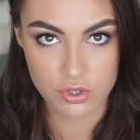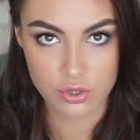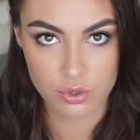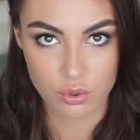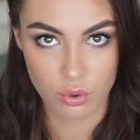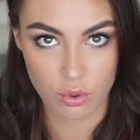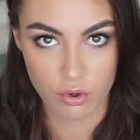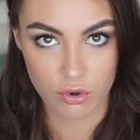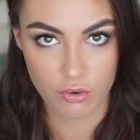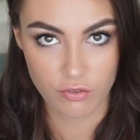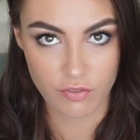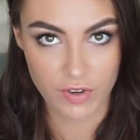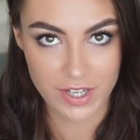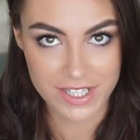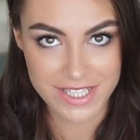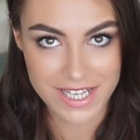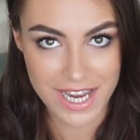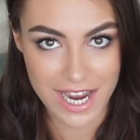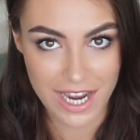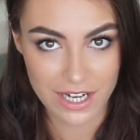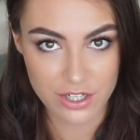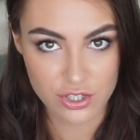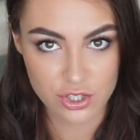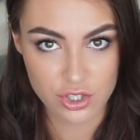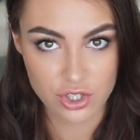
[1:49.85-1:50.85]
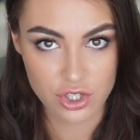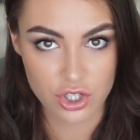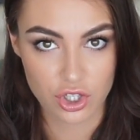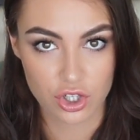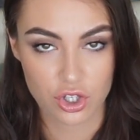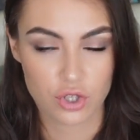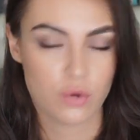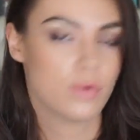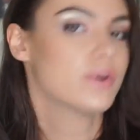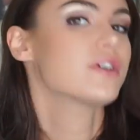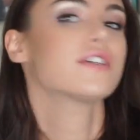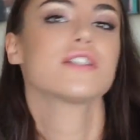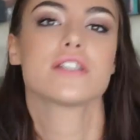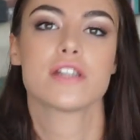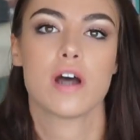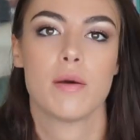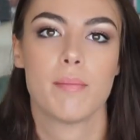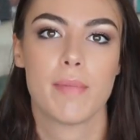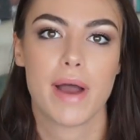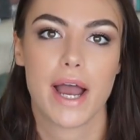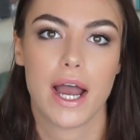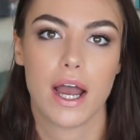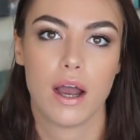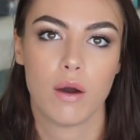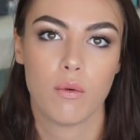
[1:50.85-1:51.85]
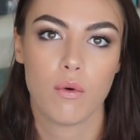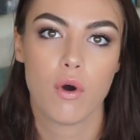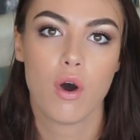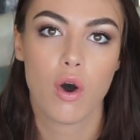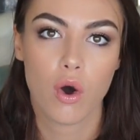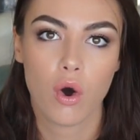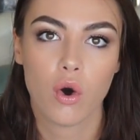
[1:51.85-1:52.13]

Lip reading: sort of attached to somehow